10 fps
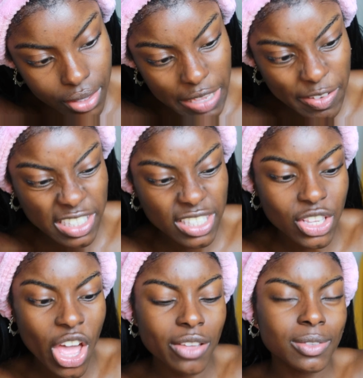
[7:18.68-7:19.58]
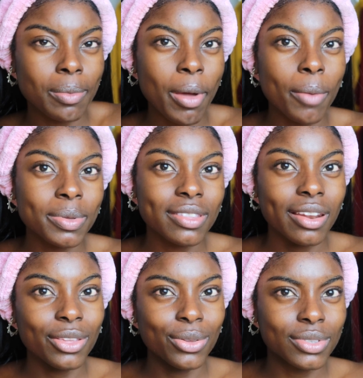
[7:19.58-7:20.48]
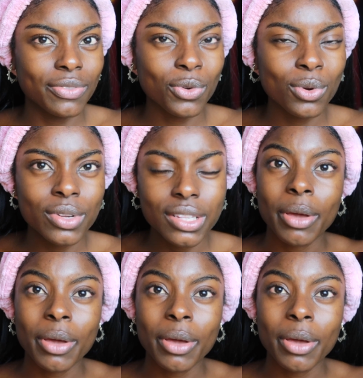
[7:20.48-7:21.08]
if it serves for the purpose that I use it for.